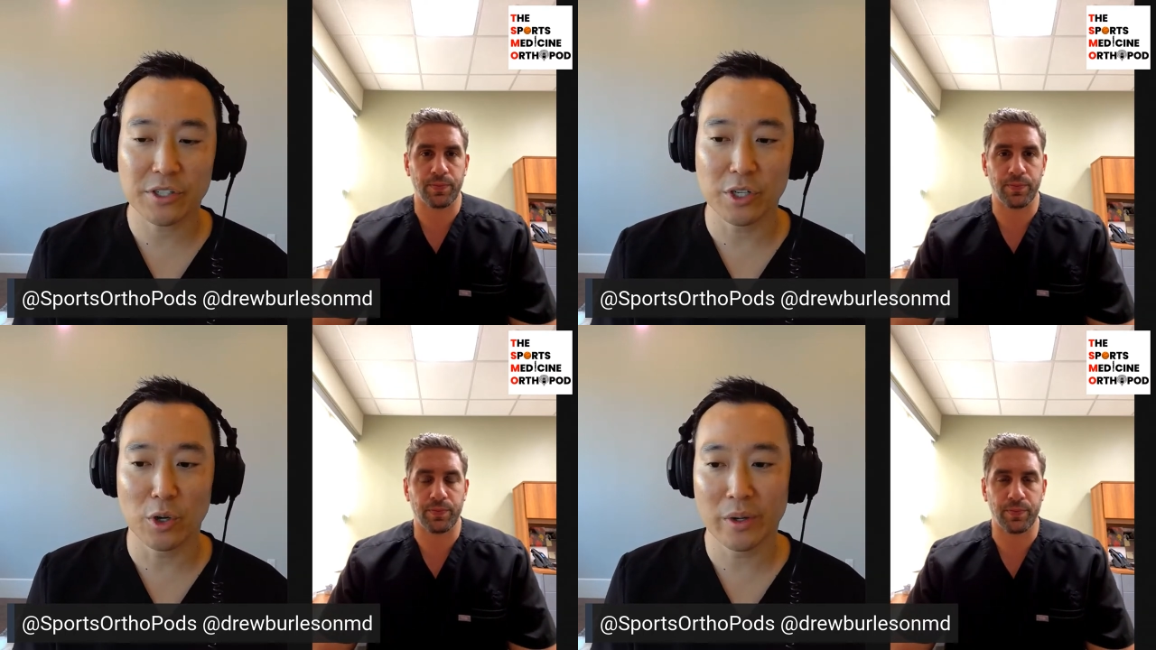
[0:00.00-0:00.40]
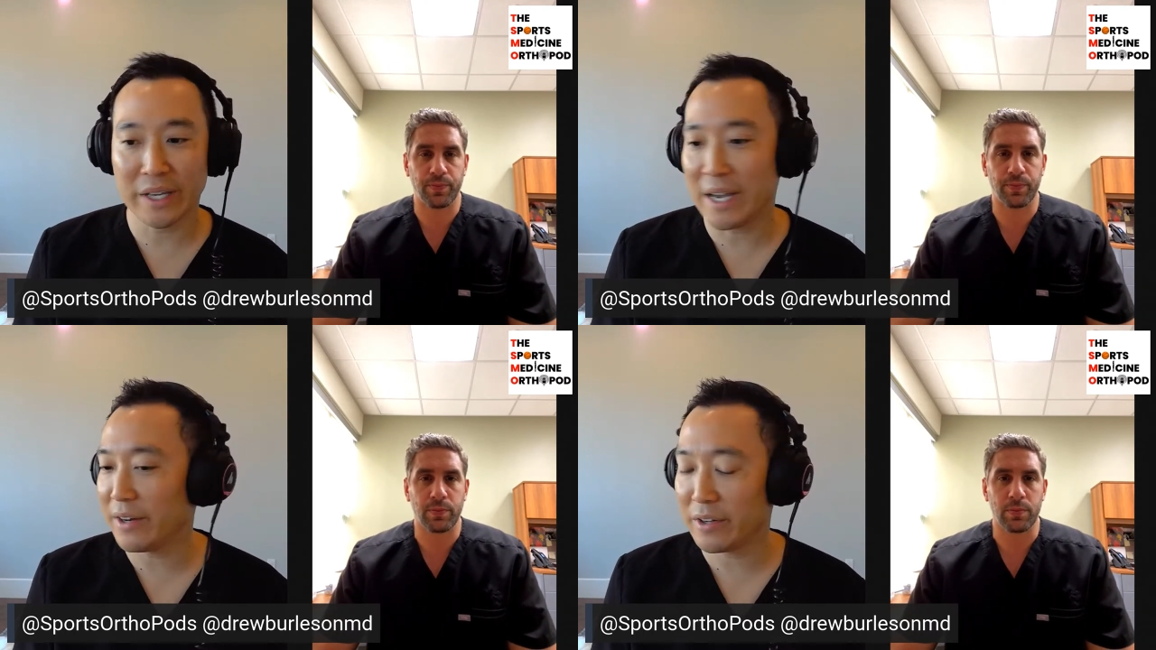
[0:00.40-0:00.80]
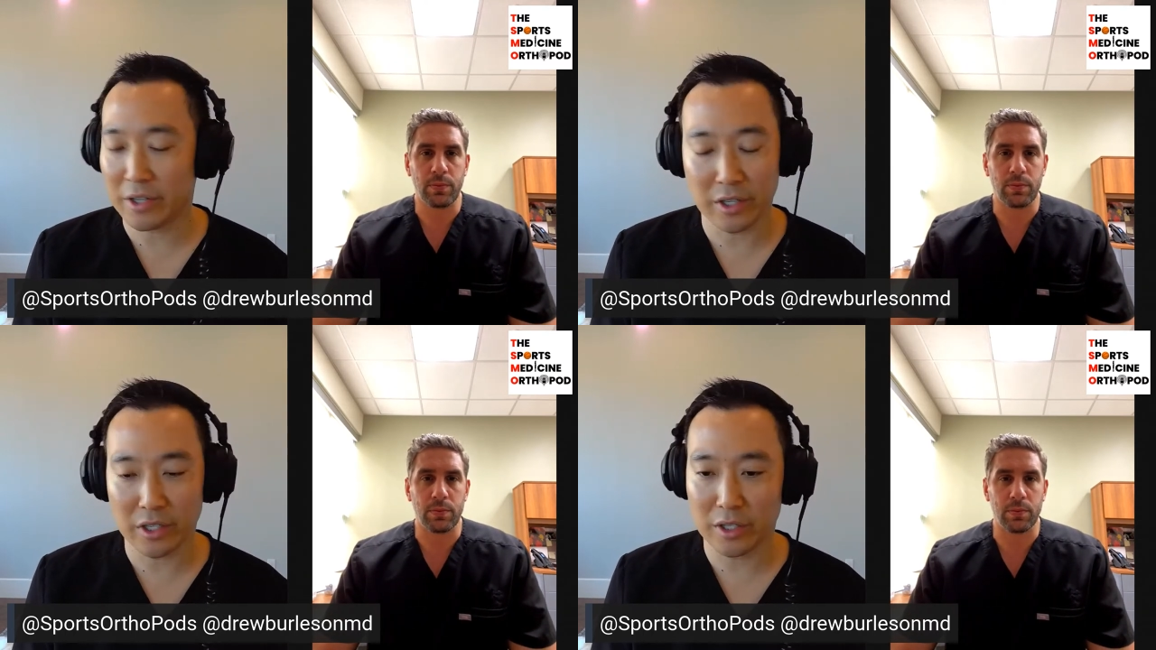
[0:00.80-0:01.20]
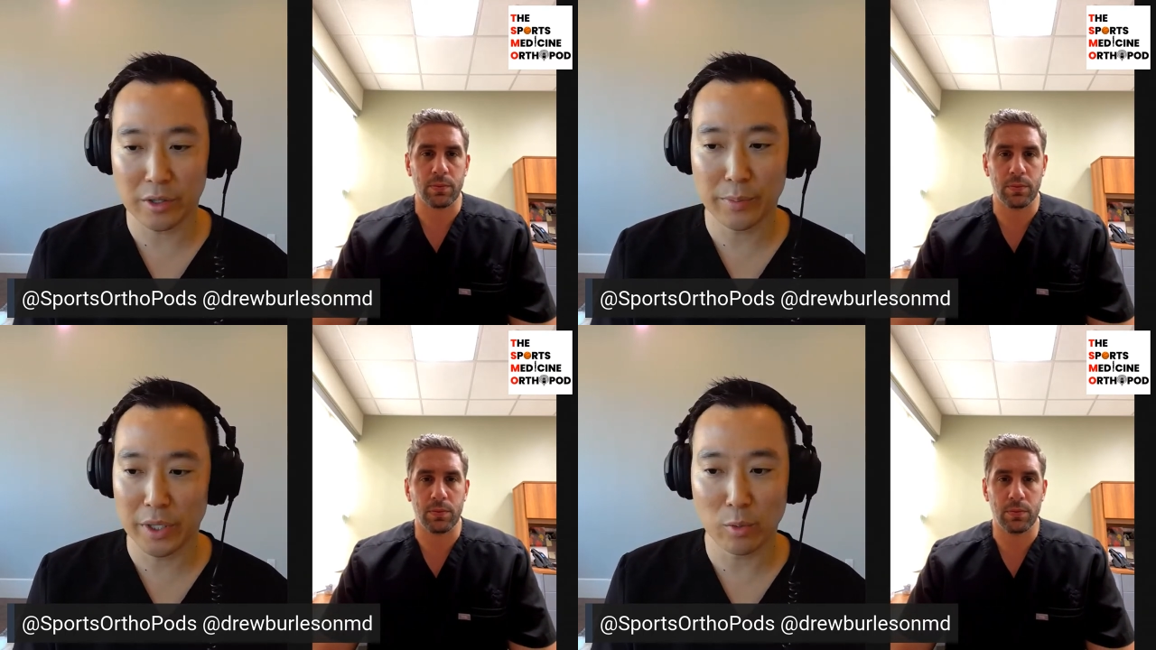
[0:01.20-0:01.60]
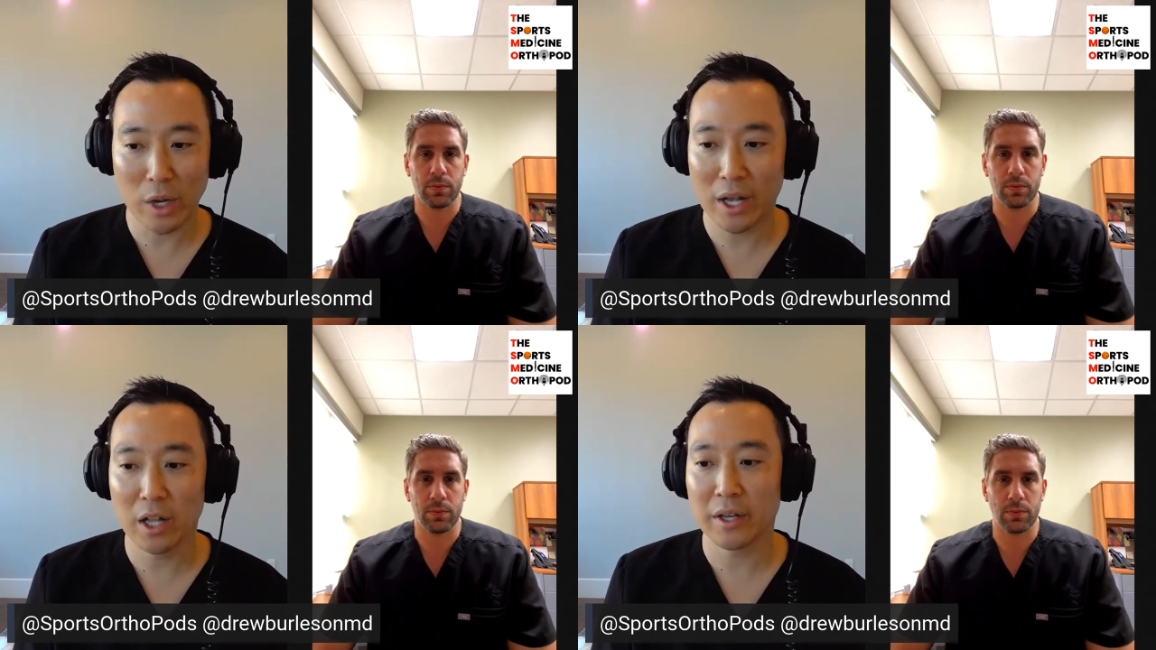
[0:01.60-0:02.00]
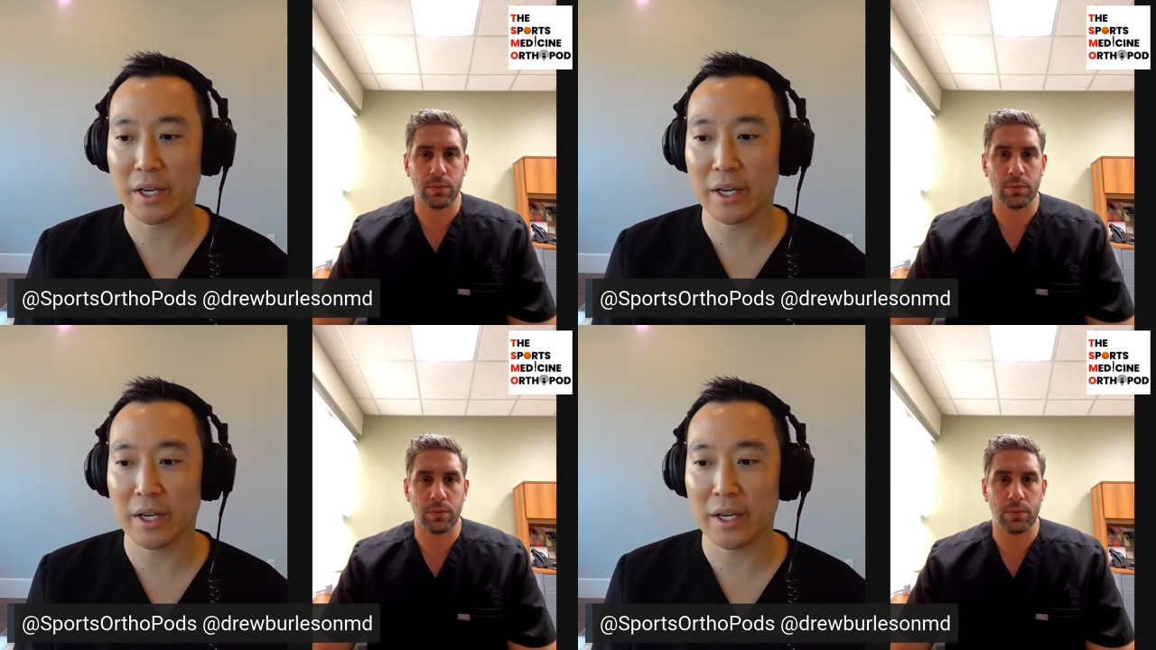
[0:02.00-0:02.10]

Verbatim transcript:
Speaker 1: So again, you put it well.